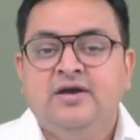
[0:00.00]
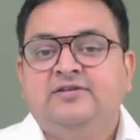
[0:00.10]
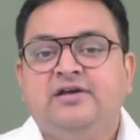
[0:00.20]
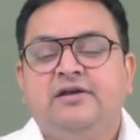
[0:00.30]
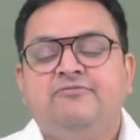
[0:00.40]

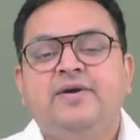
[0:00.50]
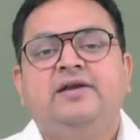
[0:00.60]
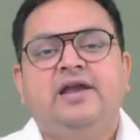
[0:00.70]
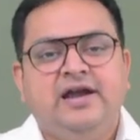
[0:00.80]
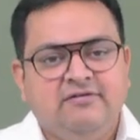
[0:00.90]
Sir, if my
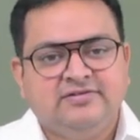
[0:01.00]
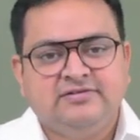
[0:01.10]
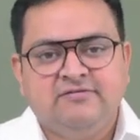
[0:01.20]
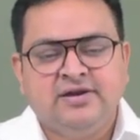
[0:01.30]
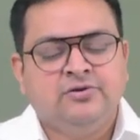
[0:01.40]
relative has
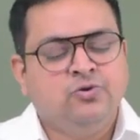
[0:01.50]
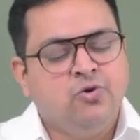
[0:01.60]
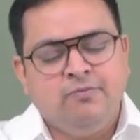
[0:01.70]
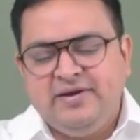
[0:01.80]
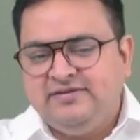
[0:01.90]
given,
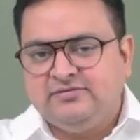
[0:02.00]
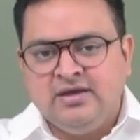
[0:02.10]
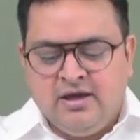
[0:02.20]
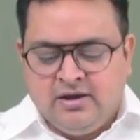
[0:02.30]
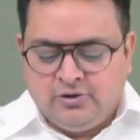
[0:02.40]
no, please
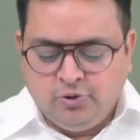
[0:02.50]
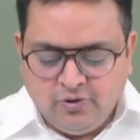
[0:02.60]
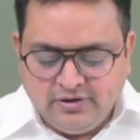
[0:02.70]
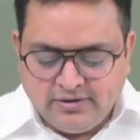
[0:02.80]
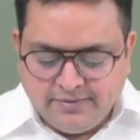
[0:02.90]

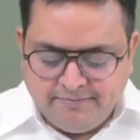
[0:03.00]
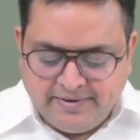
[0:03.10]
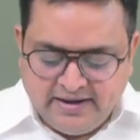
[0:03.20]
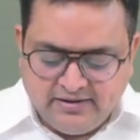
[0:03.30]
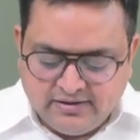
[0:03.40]
don't
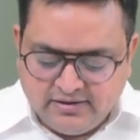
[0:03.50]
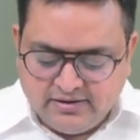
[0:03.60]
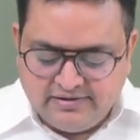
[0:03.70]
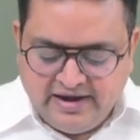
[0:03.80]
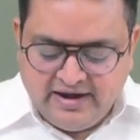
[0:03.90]
bring
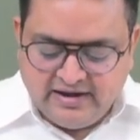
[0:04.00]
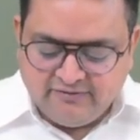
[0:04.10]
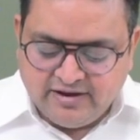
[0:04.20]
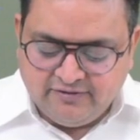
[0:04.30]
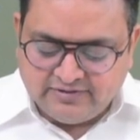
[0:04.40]

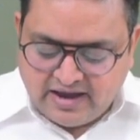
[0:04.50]
relative gifts.